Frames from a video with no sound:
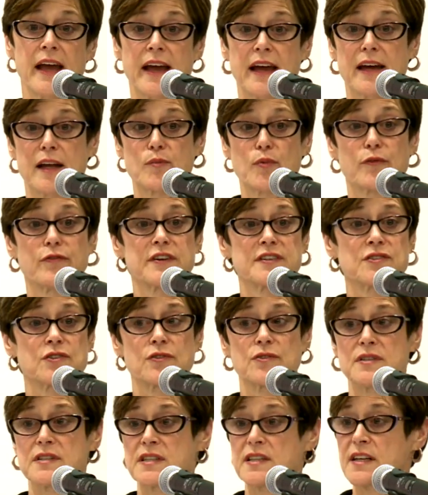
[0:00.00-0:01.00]
And Professor
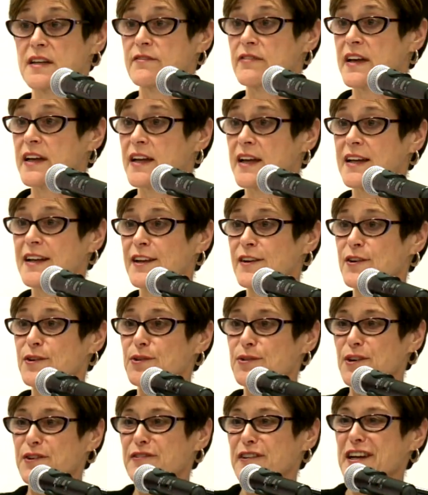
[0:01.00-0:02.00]
Christine Fagan,
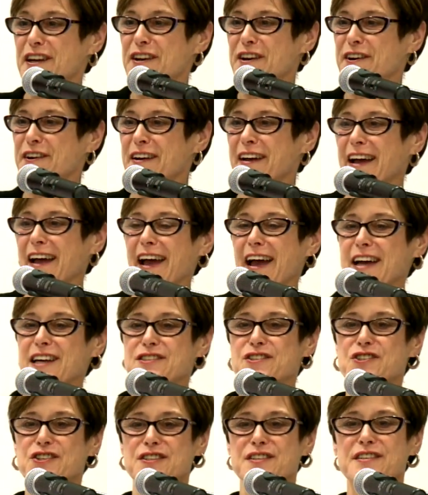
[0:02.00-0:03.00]
who's over here,
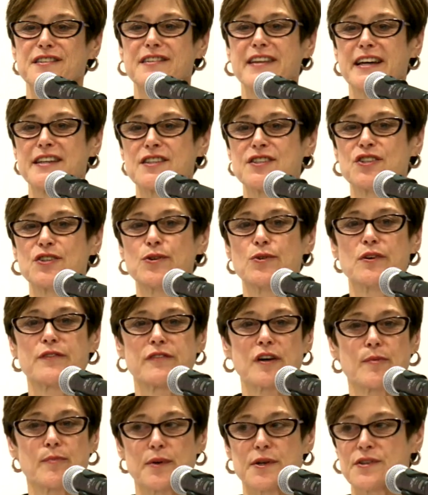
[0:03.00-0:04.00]
has just led two
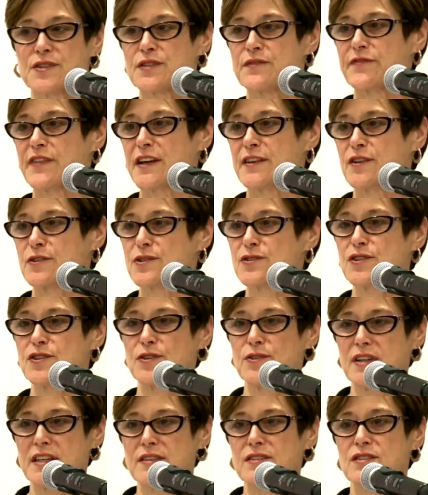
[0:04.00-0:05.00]
of our Burst Fellow
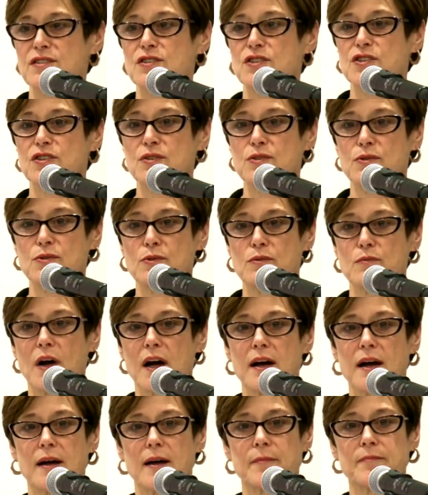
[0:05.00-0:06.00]
students to
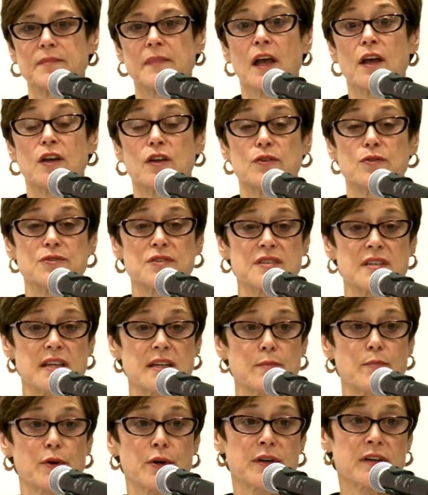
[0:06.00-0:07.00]
um,
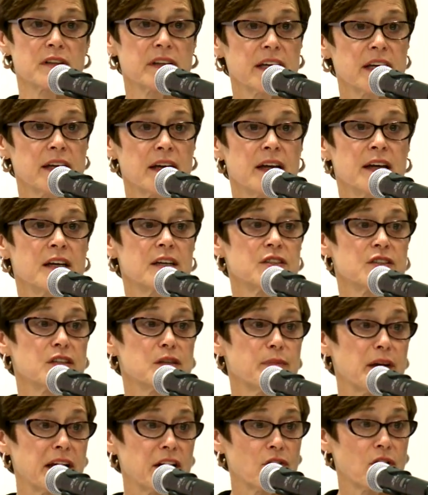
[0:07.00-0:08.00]
UC Berkeley, to
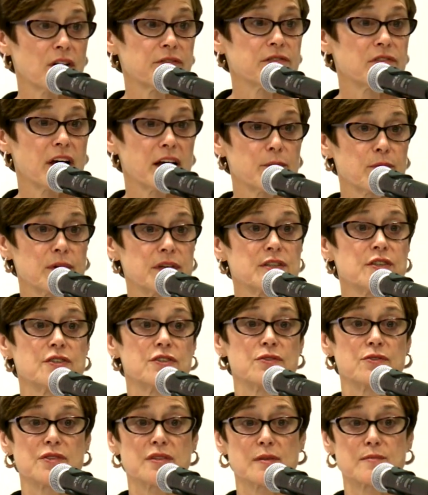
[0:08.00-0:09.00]
the Bancroft Library, to
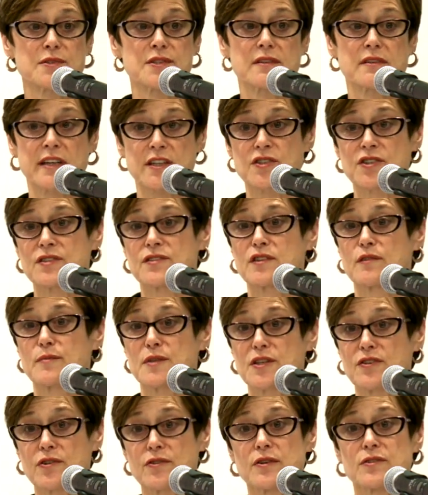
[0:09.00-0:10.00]
do some selections of
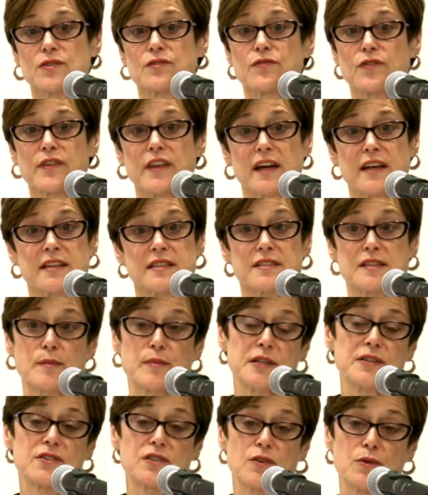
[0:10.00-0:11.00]
materials for that
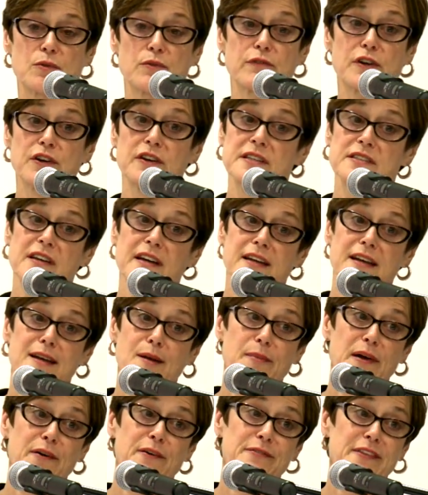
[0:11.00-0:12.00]
exhibit. So we're very excited
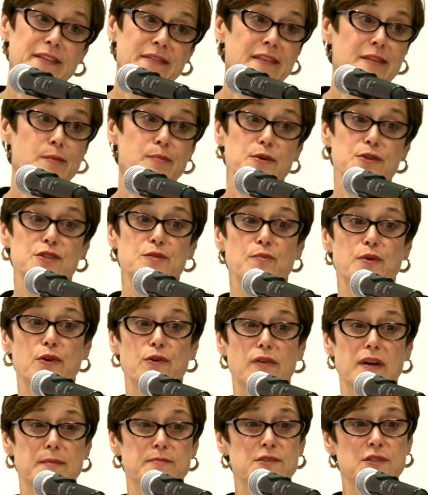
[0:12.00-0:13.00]
about the Burst
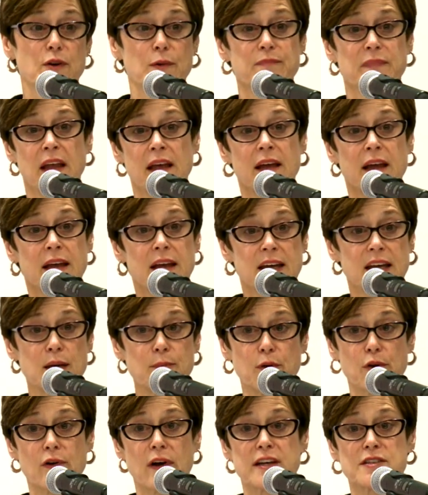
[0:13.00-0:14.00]
program. So
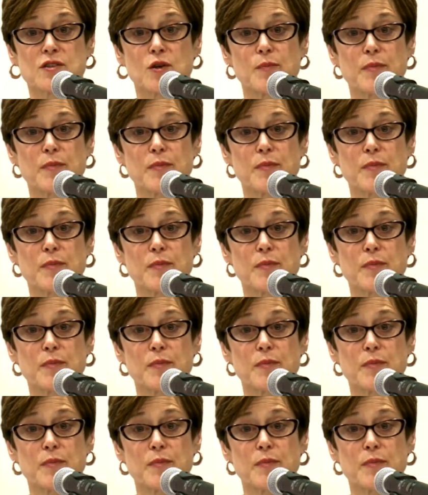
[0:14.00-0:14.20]
keep your eyes